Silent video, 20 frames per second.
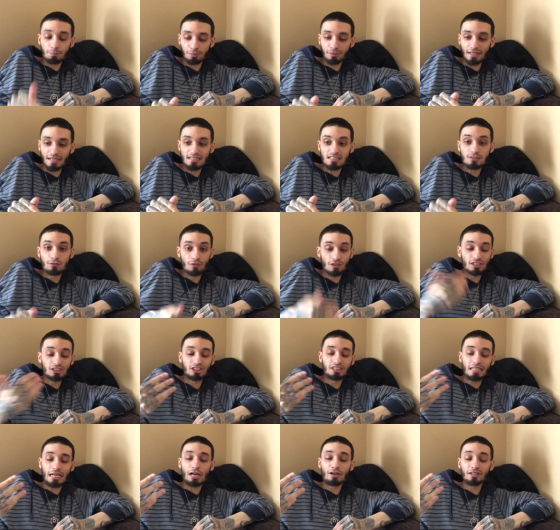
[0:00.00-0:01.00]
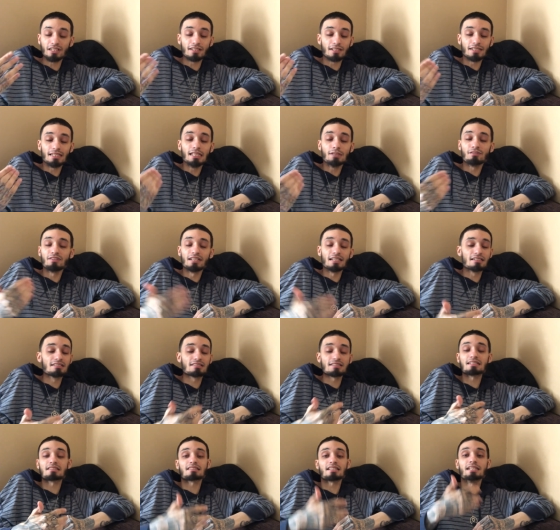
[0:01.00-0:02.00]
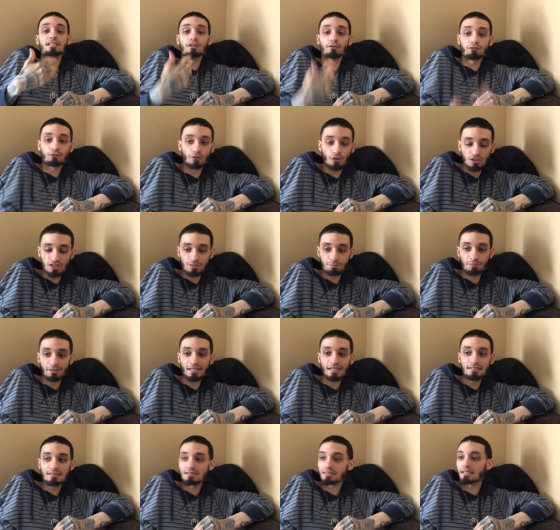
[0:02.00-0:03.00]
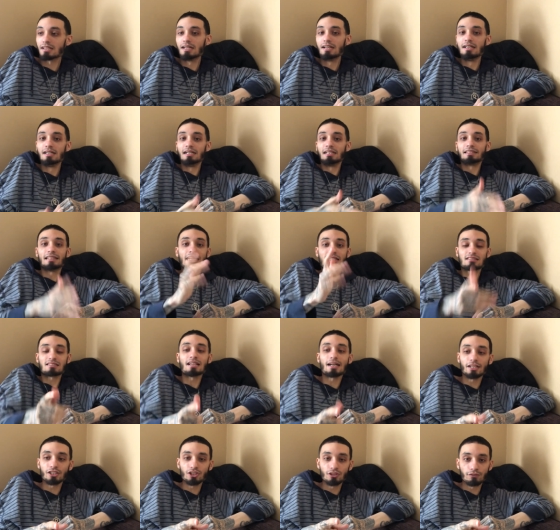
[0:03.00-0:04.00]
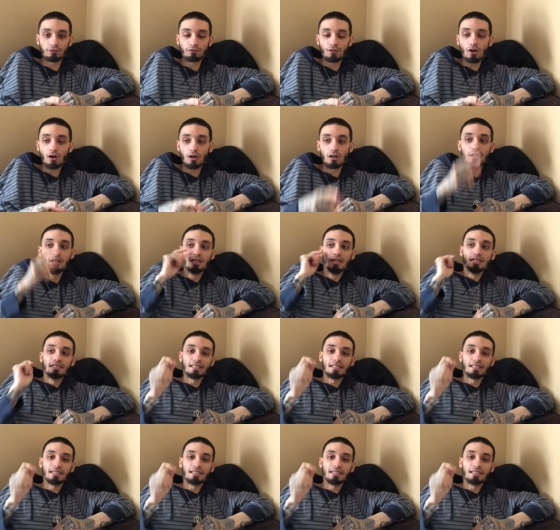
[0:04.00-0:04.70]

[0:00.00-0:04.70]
place for the charity to even exist in the first place, that's not your fault.